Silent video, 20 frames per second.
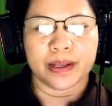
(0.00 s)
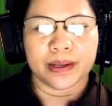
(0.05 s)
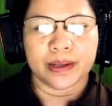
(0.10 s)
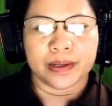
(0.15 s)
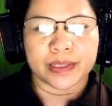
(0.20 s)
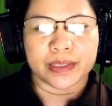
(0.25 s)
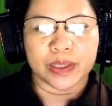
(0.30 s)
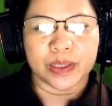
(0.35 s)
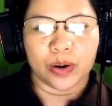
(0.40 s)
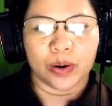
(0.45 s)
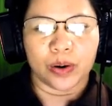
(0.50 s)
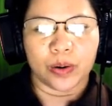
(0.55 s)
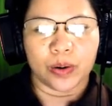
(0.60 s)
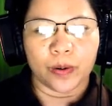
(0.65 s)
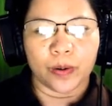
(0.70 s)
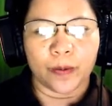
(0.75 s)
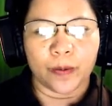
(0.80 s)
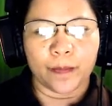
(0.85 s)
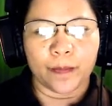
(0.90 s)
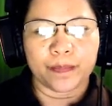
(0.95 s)

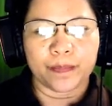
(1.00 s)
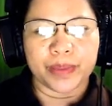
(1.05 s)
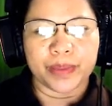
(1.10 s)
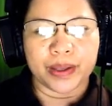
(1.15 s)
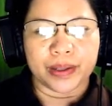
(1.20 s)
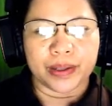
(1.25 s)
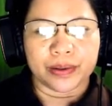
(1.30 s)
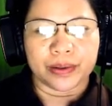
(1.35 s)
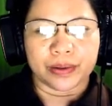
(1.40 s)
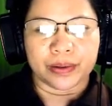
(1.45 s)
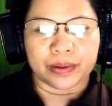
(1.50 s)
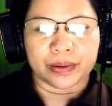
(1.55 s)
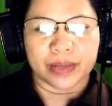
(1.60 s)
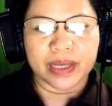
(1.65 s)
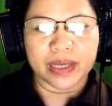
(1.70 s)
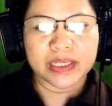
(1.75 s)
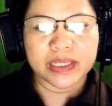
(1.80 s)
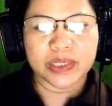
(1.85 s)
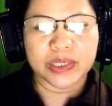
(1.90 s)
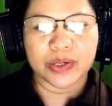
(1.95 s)
So
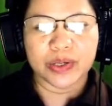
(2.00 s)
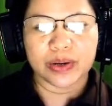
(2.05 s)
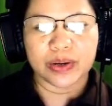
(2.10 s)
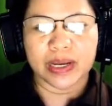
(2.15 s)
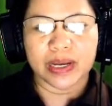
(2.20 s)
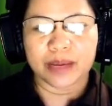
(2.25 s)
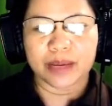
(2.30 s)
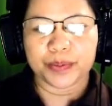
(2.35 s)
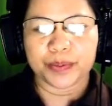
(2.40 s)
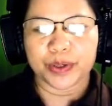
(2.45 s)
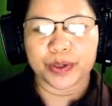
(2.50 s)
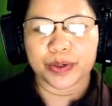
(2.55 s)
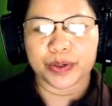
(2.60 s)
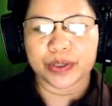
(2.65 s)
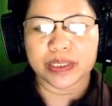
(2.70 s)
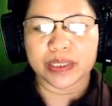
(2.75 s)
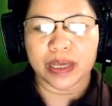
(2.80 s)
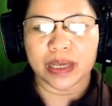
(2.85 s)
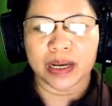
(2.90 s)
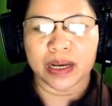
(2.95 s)
these newly
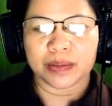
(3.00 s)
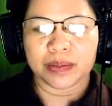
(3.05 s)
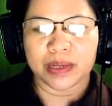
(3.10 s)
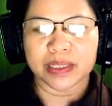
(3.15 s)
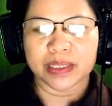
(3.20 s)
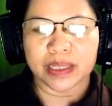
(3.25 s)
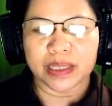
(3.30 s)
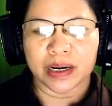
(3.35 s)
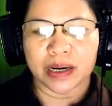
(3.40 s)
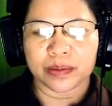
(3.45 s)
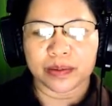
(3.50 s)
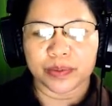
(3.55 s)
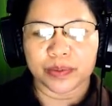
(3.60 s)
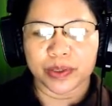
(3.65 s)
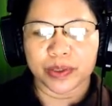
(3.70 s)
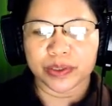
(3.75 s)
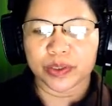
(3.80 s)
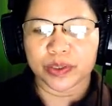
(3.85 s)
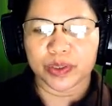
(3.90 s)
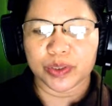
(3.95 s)
produced elements are
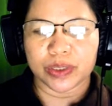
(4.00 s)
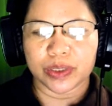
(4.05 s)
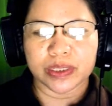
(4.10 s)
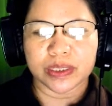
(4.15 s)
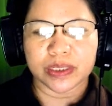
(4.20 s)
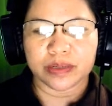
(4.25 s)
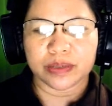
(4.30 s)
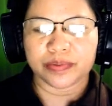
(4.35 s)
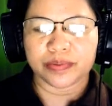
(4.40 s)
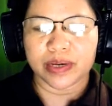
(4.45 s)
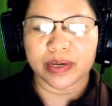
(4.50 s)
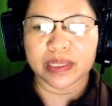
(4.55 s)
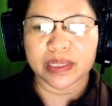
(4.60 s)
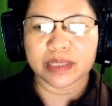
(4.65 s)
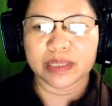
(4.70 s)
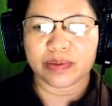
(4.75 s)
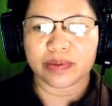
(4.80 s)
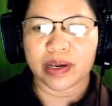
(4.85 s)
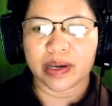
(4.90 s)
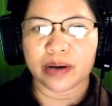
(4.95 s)
brought to the surface
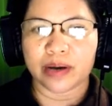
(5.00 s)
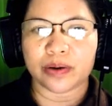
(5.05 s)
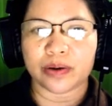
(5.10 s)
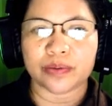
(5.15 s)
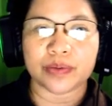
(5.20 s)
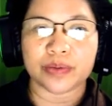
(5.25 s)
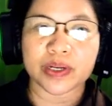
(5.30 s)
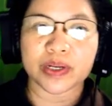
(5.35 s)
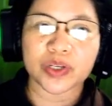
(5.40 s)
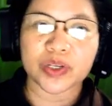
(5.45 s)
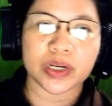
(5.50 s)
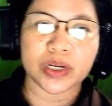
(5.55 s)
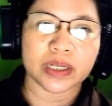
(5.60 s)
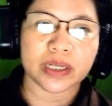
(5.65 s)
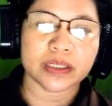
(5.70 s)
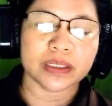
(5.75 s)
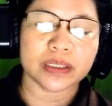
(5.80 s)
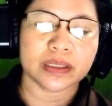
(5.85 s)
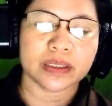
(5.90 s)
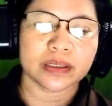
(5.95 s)
via
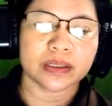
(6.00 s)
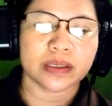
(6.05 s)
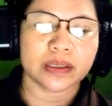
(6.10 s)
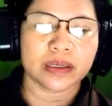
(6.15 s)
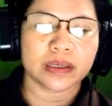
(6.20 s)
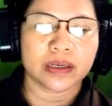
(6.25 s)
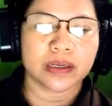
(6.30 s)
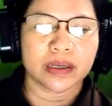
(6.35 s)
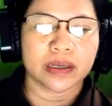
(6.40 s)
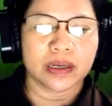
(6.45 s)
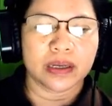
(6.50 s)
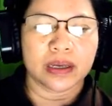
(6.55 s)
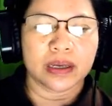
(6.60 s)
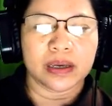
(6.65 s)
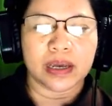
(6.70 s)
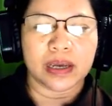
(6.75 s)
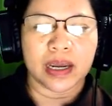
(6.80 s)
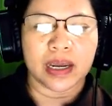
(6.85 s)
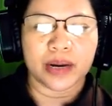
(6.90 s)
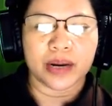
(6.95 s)
convection
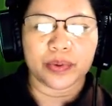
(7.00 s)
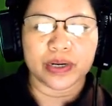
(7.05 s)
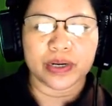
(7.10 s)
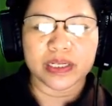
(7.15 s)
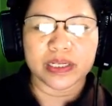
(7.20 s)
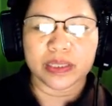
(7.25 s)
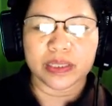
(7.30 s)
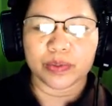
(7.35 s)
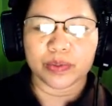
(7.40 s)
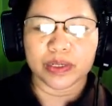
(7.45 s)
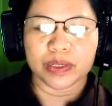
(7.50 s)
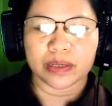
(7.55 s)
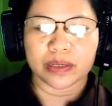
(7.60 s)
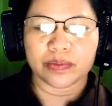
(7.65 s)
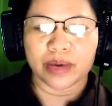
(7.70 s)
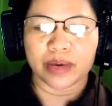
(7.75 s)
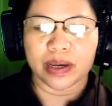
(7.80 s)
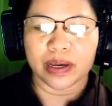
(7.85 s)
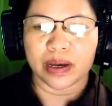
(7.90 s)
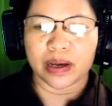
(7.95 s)
and redistributed
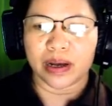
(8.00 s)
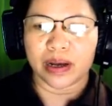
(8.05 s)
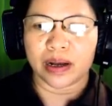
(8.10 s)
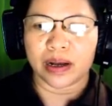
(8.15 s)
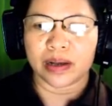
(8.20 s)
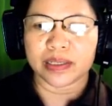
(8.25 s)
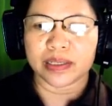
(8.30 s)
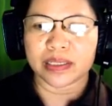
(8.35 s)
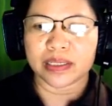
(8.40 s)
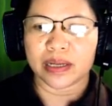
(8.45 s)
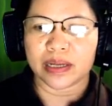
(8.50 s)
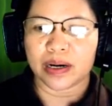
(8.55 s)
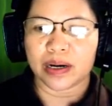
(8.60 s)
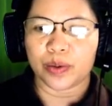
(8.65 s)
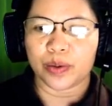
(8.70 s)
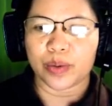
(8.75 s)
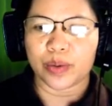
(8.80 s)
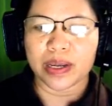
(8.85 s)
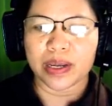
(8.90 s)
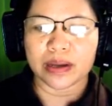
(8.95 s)
via stellar
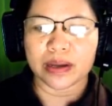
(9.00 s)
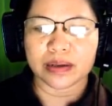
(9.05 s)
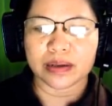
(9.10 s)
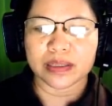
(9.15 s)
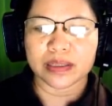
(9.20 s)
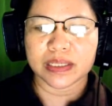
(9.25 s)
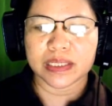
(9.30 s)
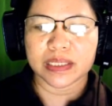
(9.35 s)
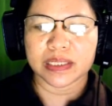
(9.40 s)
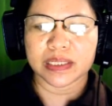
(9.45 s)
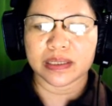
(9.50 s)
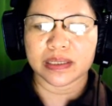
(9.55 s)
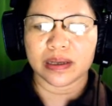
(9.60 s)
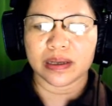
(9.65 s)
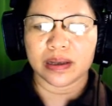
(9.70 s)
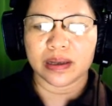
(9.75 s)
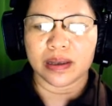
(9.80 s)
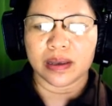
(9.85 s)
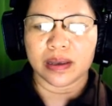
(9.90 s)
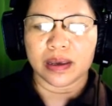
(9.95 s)
winds
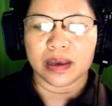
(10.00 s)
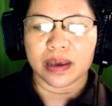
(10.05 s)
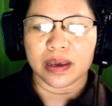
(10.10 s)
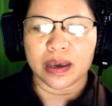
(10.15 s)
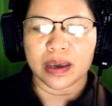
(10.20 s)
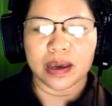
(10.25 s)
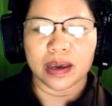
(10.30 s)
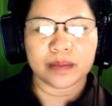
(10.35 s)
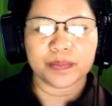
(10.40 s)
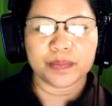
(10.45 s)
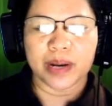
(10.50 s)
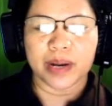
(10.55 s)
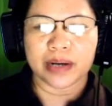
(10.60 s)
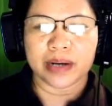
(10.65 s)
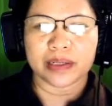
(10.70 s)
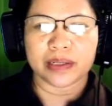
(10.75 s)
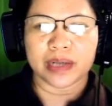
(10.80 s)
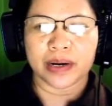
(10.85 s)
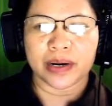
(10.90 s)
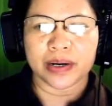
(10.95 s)
and
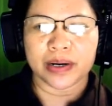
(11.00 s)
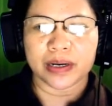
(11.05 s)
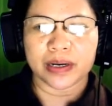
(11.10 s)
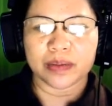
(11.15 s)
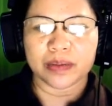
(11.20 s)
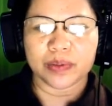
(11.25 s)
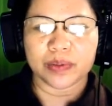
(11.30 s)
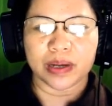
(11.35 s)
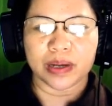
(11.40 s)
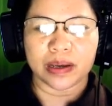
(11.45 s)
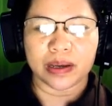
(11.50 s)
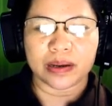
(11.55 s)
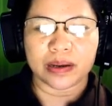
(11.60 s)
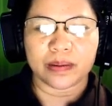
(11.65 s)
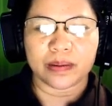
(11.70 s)
planetary nebulae